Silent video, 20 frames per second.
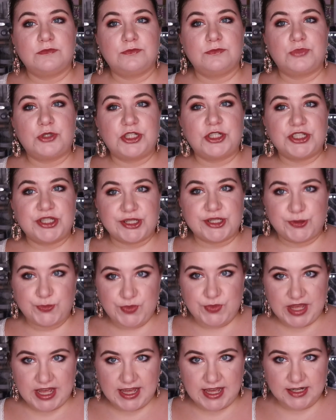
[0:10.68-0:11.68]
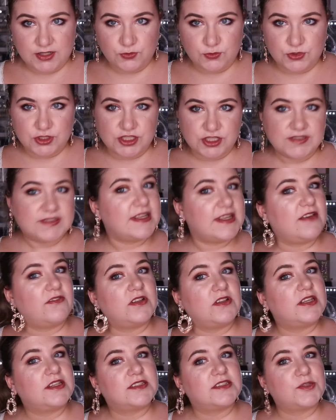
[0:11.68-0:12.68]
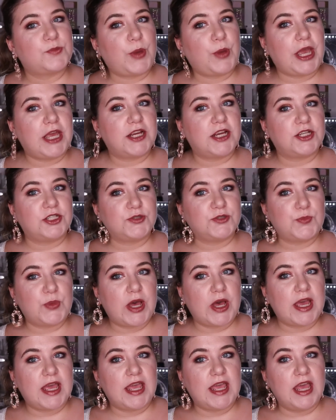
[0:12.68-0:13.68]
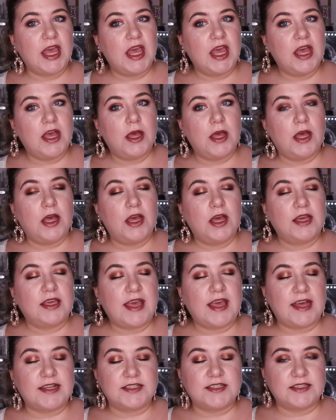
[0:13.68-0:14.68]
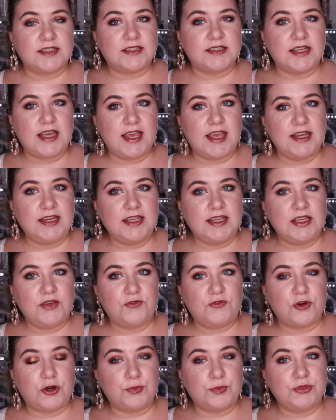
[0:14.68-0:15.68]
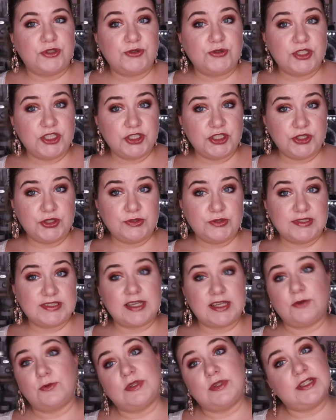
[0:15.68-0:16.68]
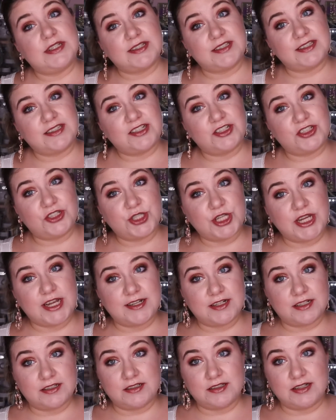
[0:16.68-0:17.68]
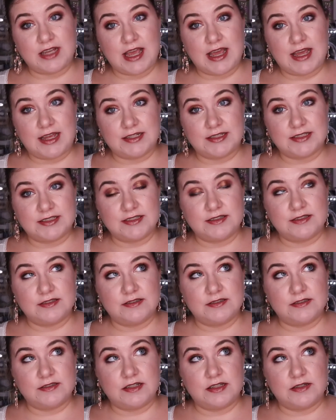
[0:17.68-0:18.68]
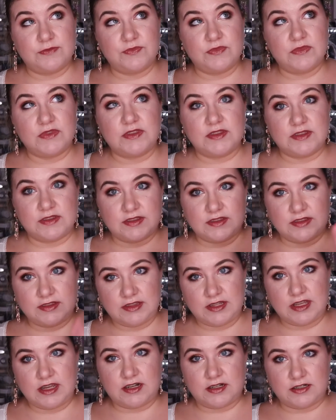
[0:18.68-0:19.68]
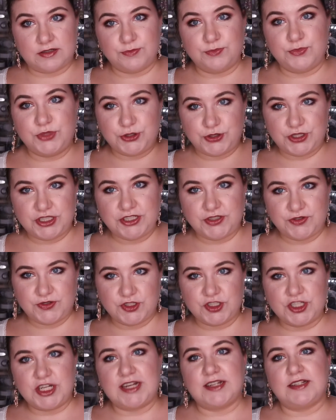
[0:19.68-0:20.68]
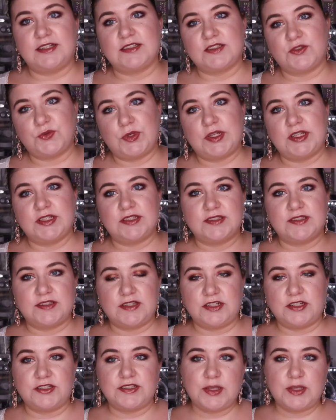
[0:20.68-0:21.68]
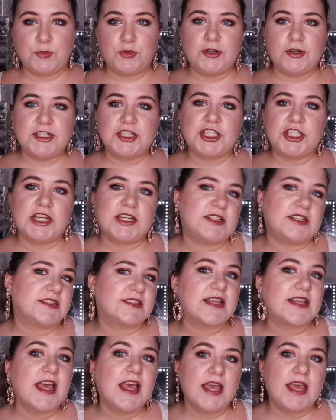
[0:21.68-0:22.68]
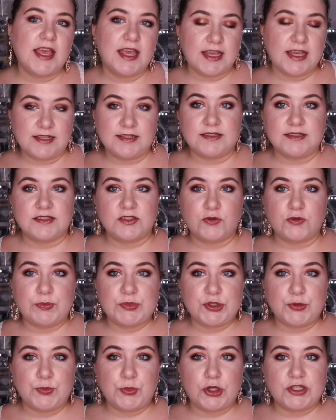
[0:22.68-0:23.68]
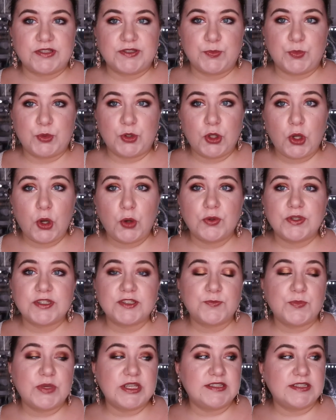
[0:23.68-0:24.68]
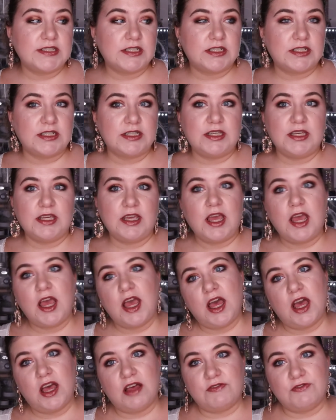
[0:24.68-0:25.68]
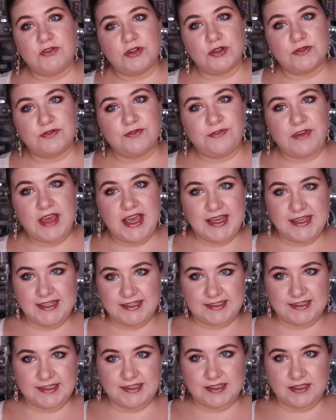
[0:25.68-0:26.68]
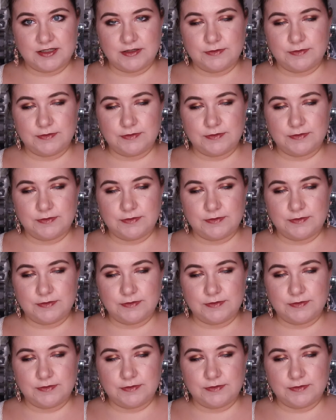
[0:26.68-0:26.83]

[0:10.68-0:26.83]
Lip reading: project pan, which is heavily inspired by Kat and Haley from Beauty News. I will link their channel and their Beauty News channel as well as their separate channels in the description box below. It's basically a full face